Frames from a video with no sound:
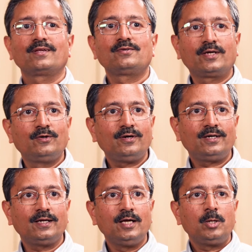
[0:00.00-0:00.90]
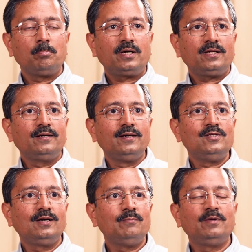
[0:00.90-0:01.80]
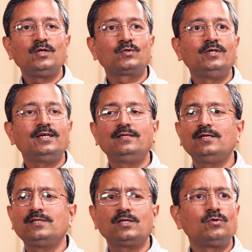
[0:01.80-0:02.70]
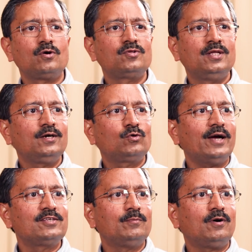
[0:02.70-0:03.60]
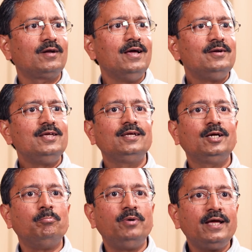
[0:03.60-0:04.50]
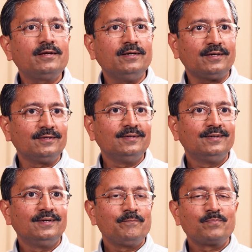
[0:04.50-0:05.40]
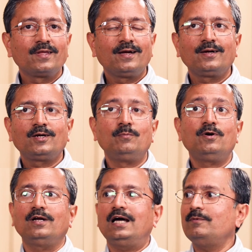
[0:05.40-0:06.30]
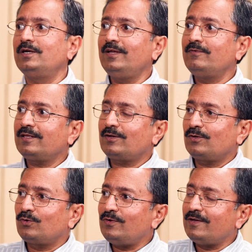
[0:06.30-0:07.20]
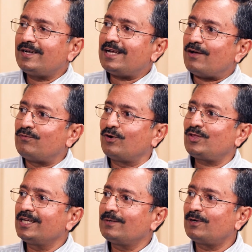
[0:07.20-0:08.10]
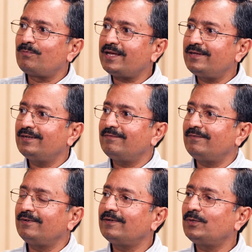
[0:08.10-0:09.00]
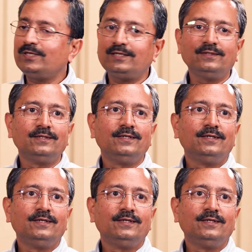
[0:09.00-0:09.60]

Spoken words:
security. But increasingly, many students these days don't think twice about taking a break year. Come on, could we even afford to think about break year when we were doing